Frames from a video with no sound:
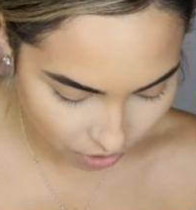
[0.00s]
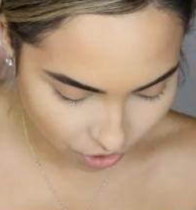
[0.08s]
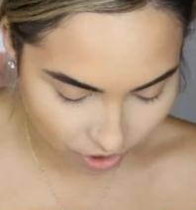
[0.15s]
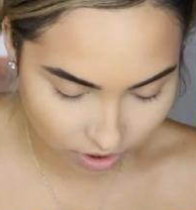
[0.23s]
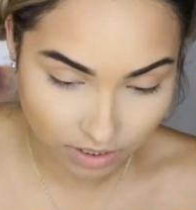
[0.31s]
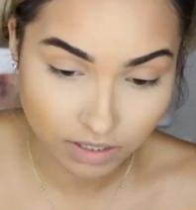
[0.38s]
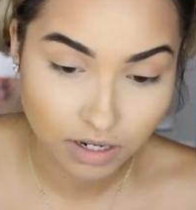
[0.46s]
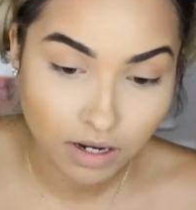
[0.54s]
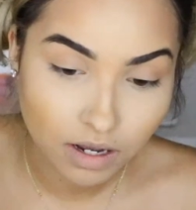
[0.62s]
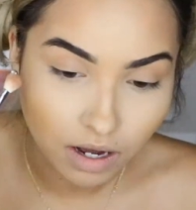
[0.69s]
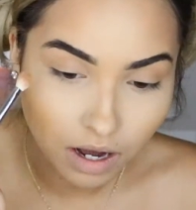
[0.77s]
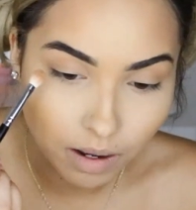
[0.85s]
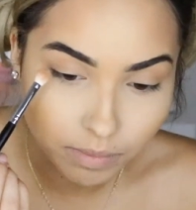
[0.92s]
to just
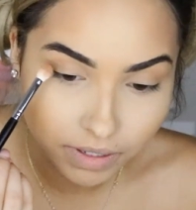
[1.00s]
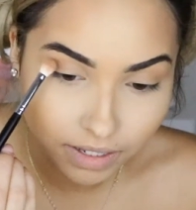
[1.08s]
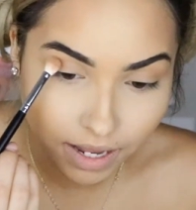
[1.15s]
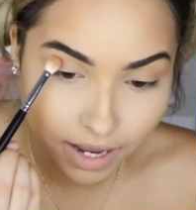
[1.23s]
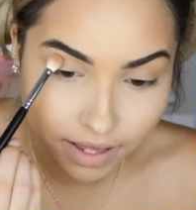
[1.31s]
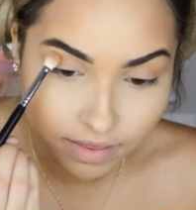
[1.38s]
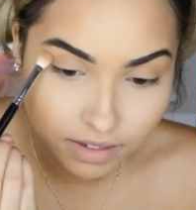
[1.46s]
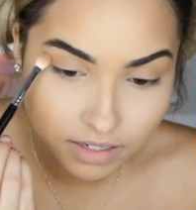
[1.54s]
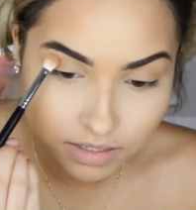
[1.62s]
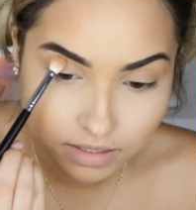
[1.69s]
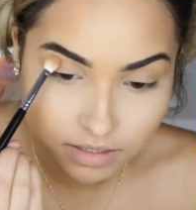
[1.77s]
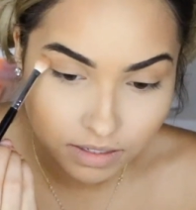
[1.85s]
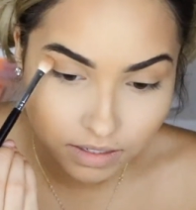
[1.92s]
apply
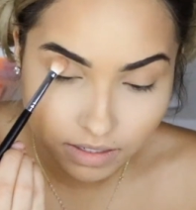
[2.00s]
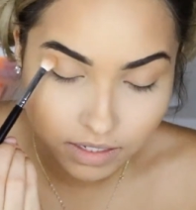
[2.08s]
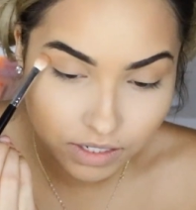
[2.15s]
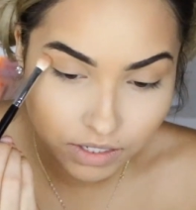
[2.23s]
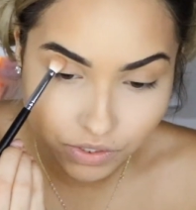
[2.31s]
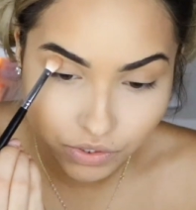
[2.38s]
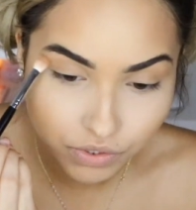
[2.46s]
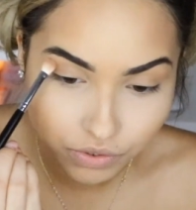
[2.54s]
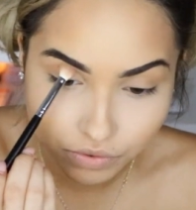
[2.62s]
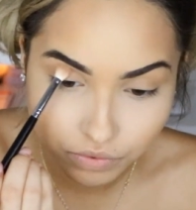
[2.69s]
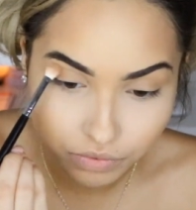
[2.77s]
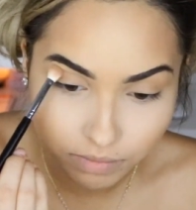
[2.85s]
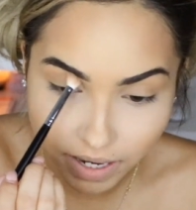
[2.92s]
this
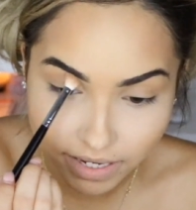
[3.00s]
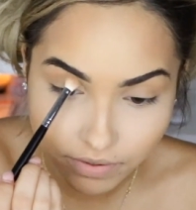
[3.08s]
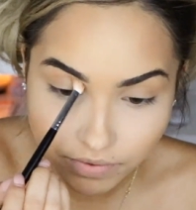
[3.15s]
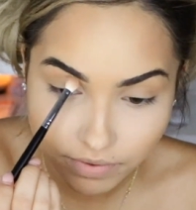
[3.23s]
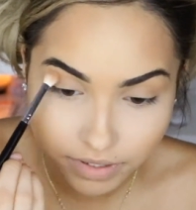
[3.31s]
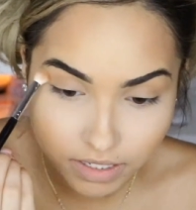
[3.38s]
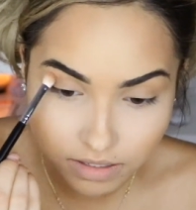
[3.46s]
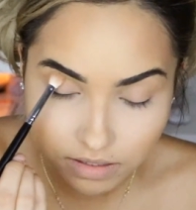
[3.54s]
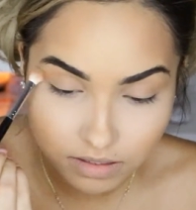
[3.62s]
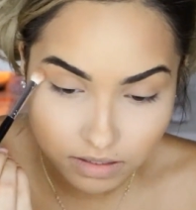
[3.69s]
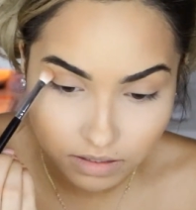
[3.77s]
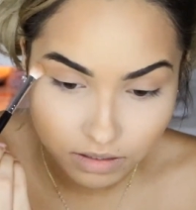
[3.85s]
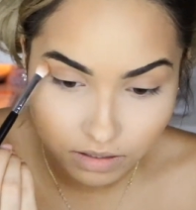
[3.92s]
into my
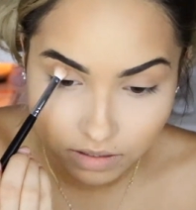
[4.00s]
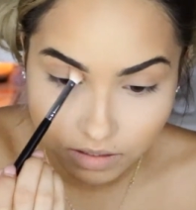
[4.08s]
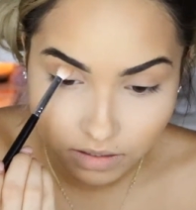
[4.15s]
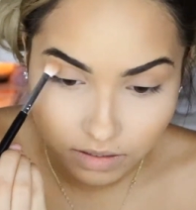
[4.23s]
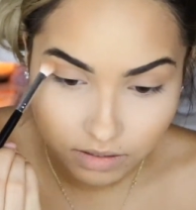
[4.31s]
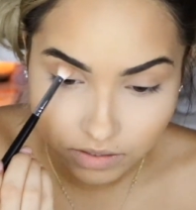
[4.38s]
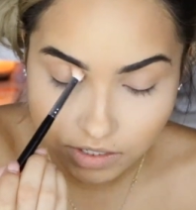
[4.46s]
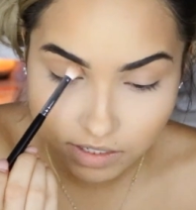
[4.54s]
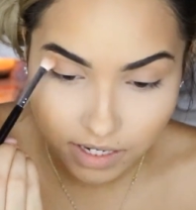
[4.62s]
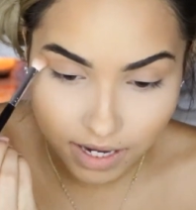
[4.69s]
crease just